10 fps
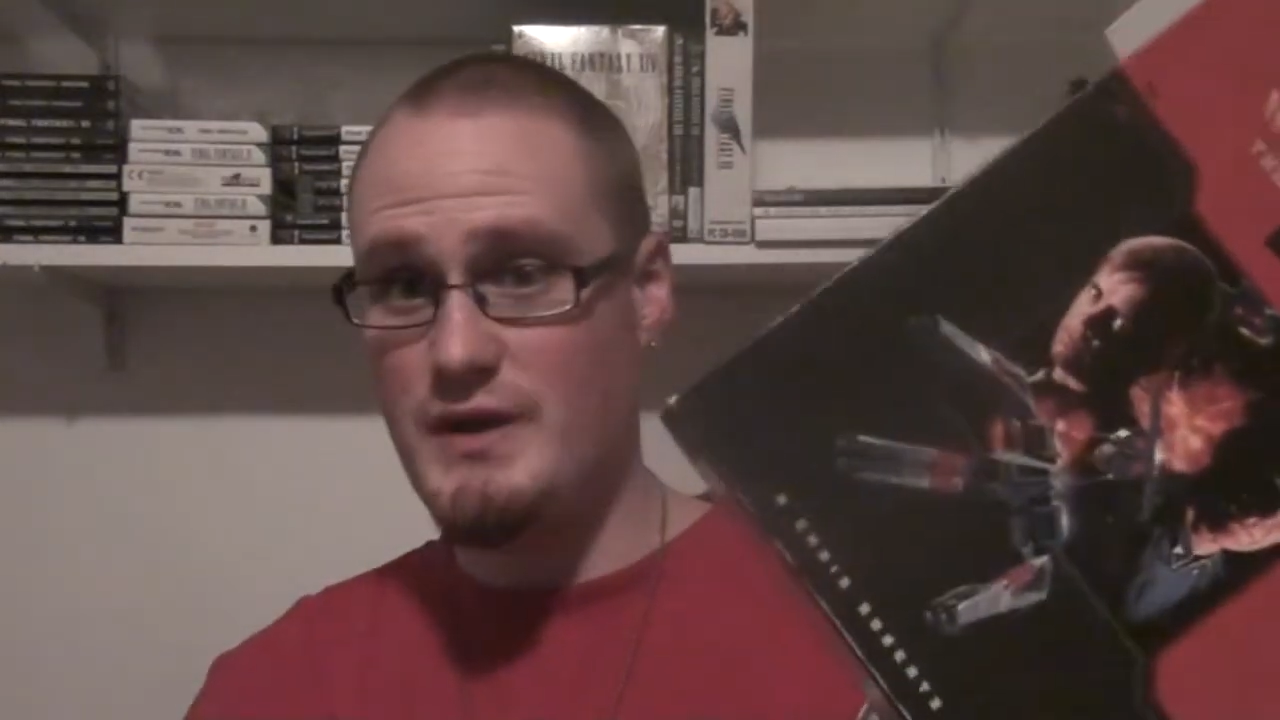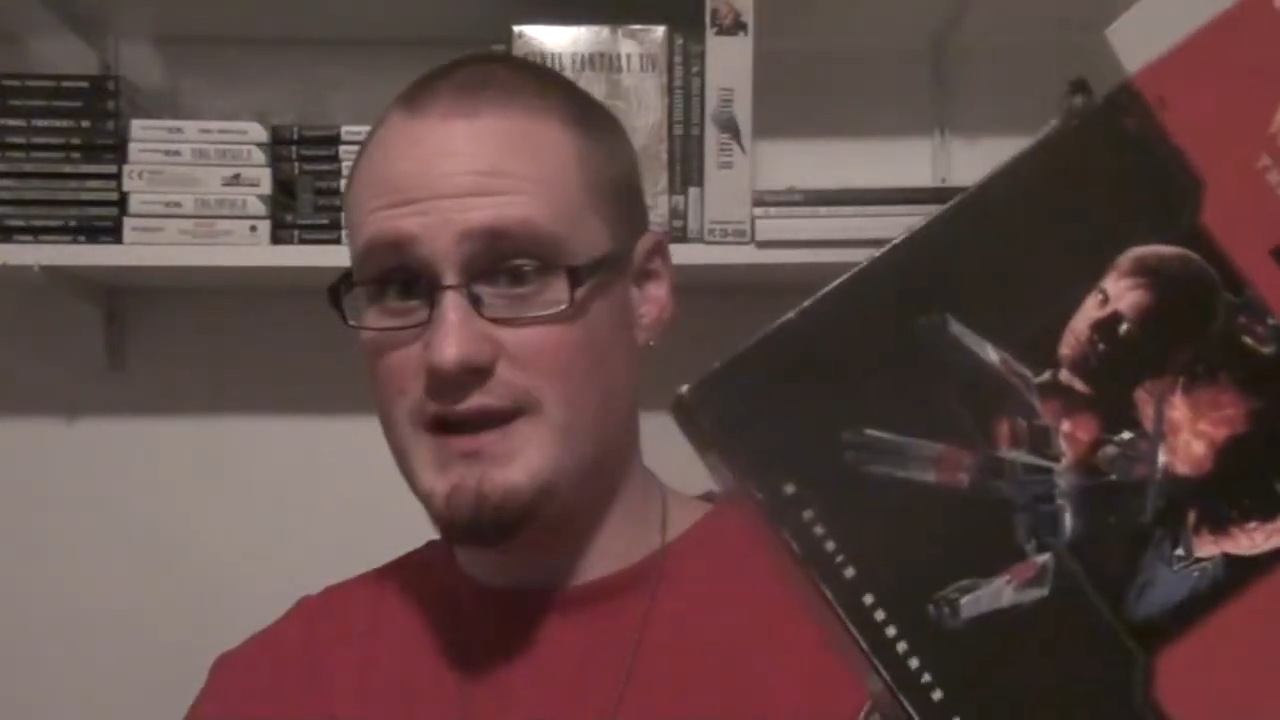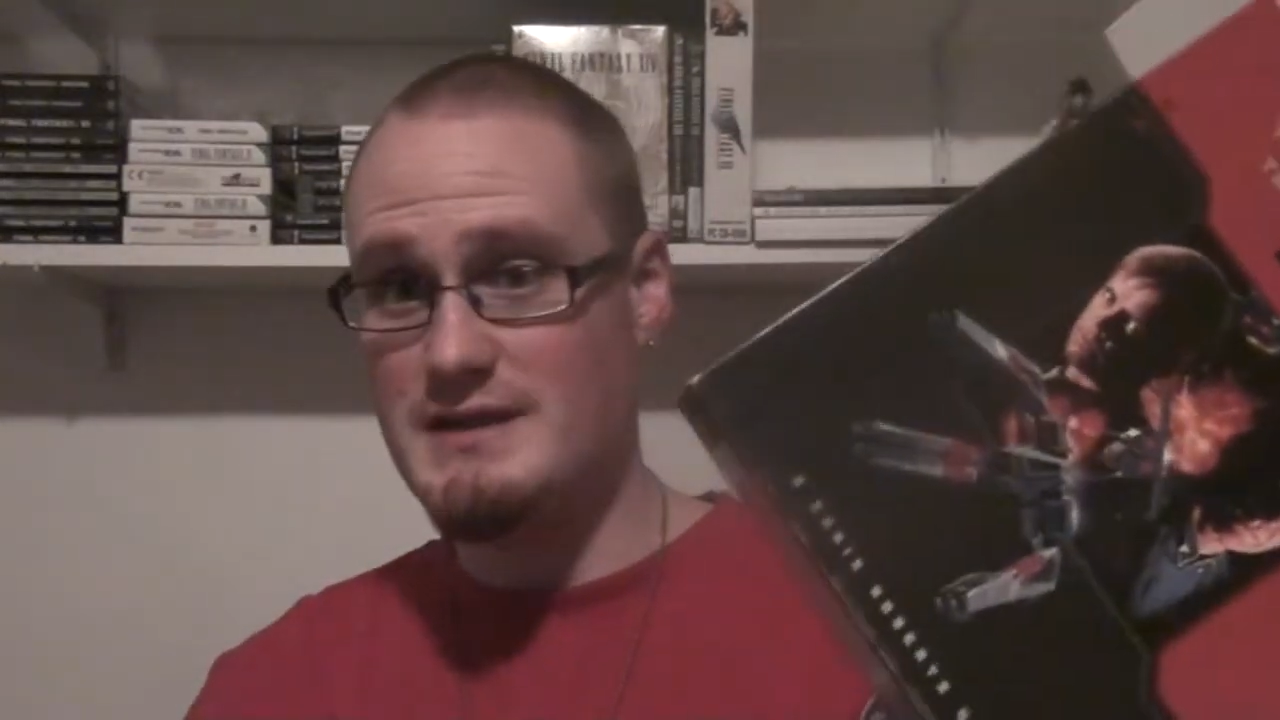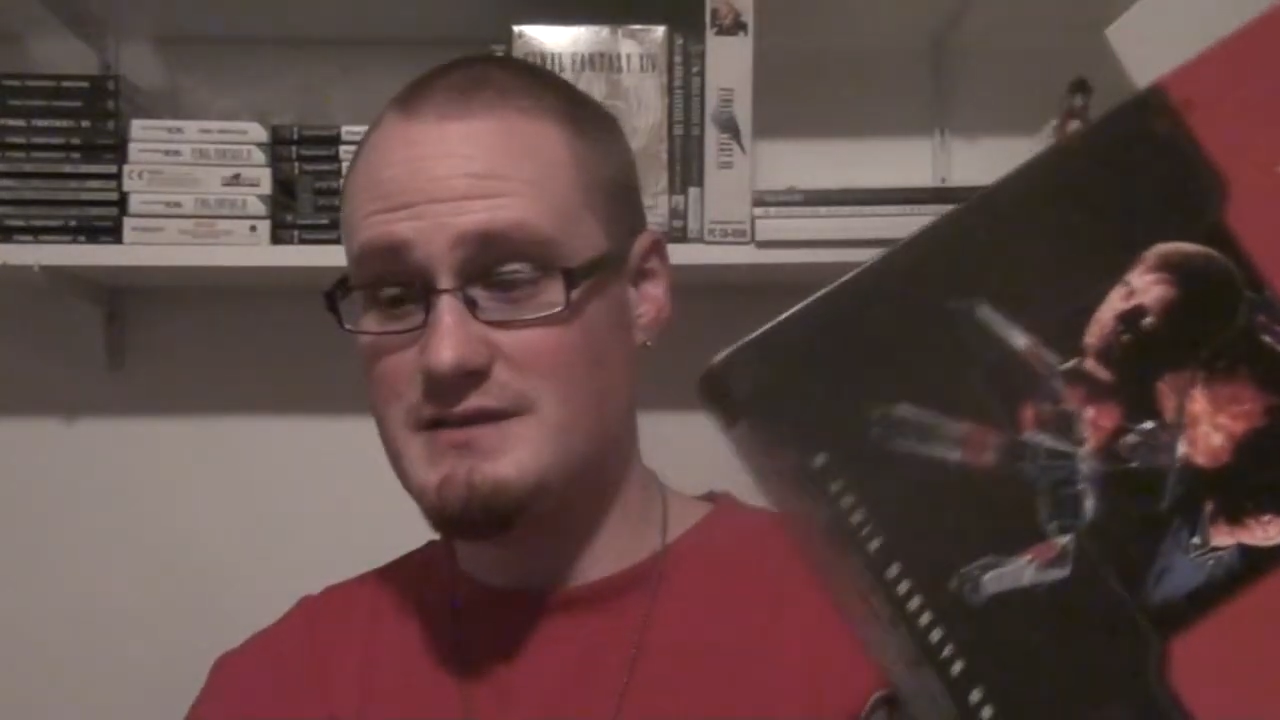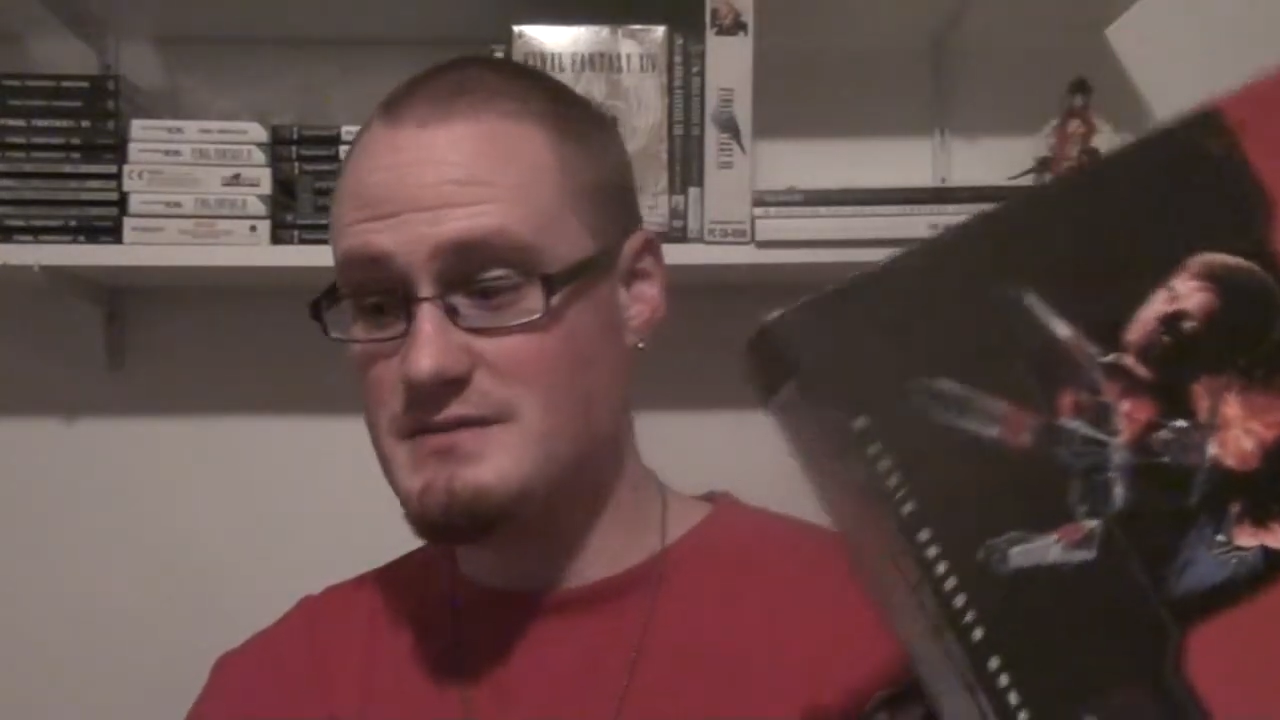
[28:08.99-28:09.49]
in
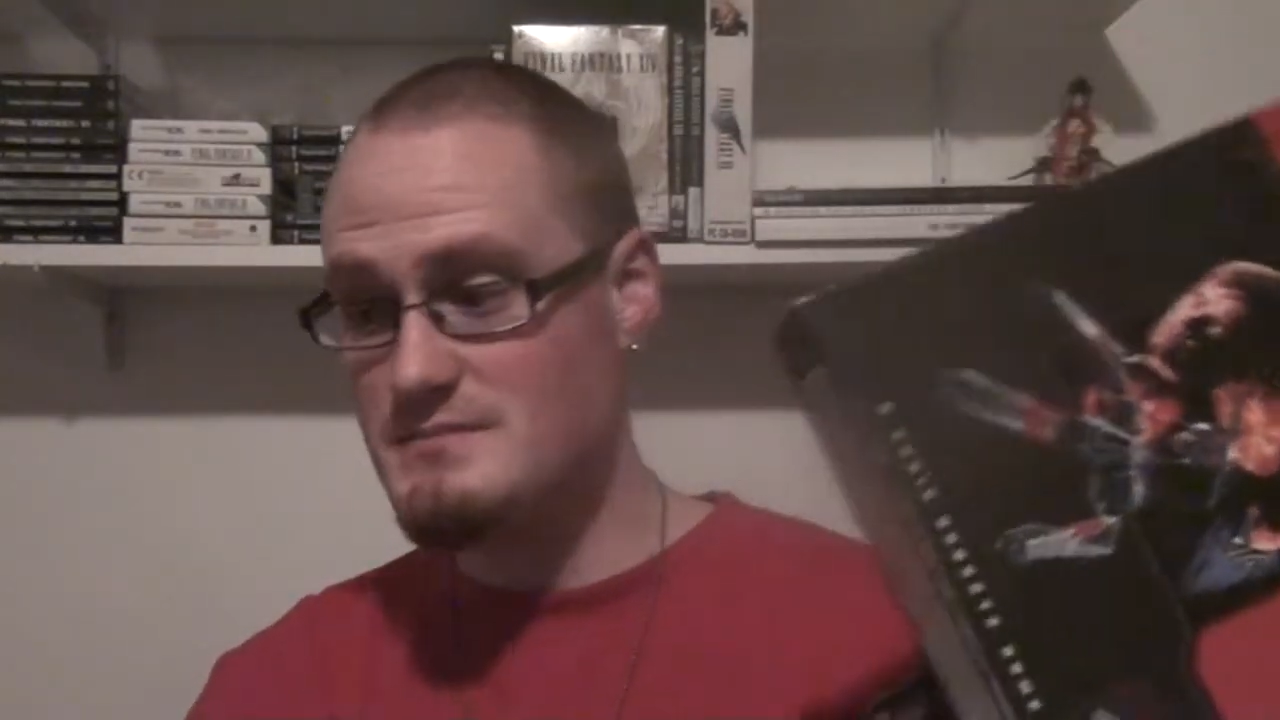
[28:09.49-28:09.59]
it.